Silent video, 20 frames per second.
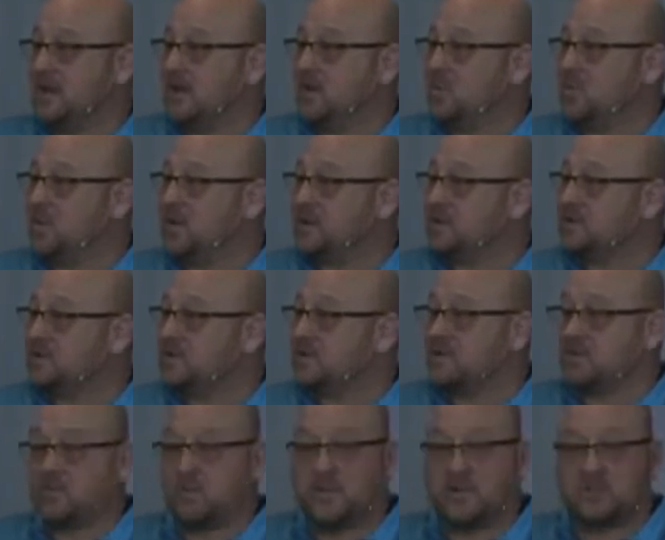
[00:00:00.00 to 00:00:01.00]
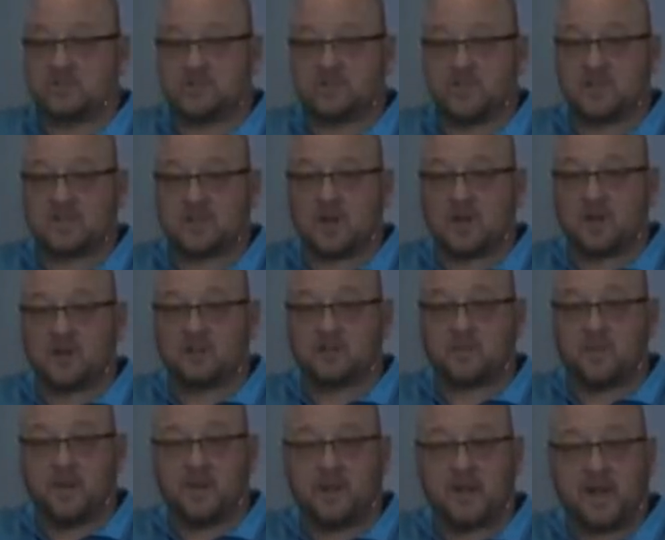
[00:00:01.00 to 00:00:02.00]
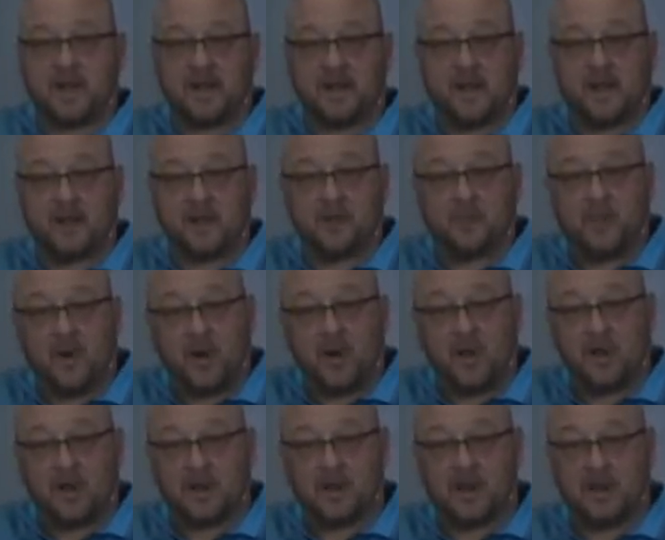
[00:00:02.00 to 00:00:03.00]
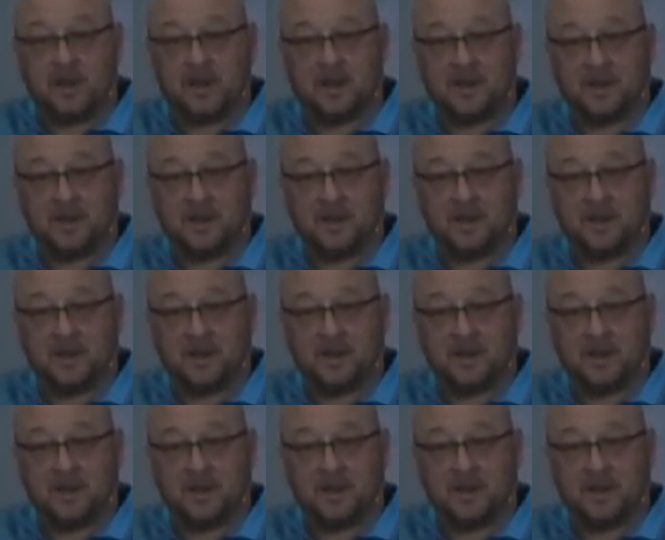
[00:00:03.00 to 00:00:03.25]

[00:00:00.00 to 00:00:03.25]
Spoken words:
and wished that the Holy Spirit had not departed.